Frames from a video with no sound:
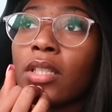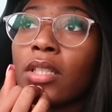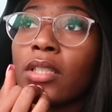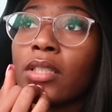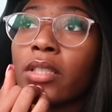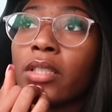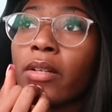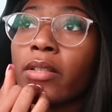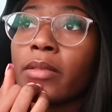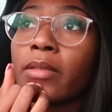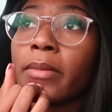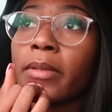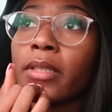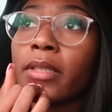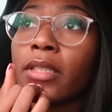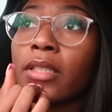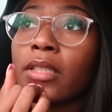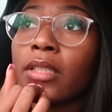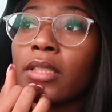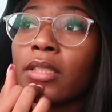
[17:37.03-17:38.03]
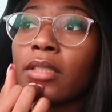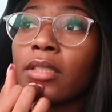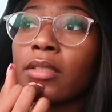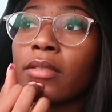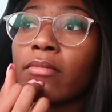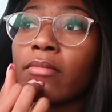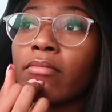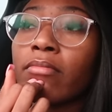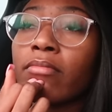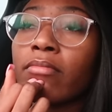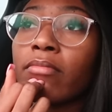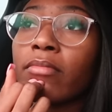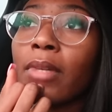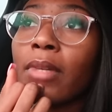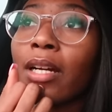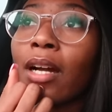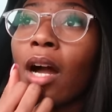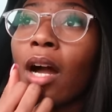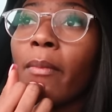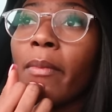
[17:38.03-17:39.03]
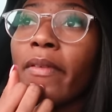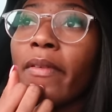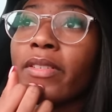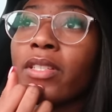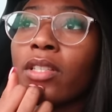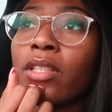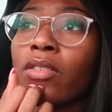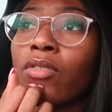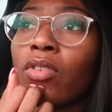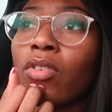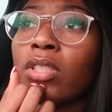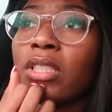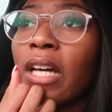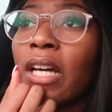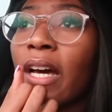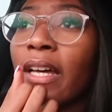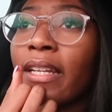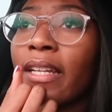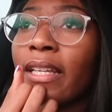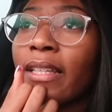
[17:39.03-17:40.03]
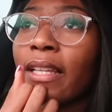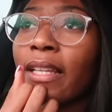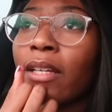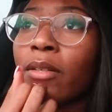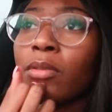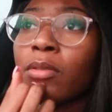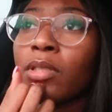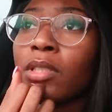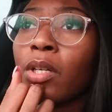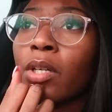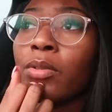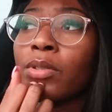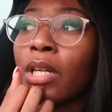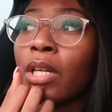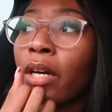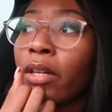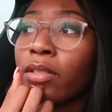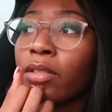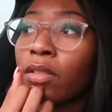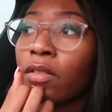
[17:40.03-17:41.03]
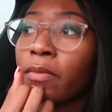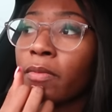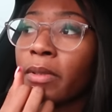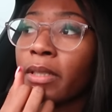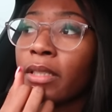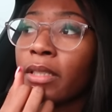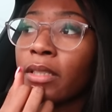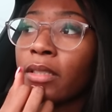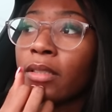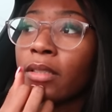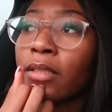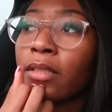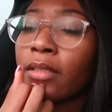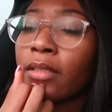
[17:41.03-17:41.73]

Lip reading: It's going to be good. I can't believe I took the wrong turn in. That was so childish of me.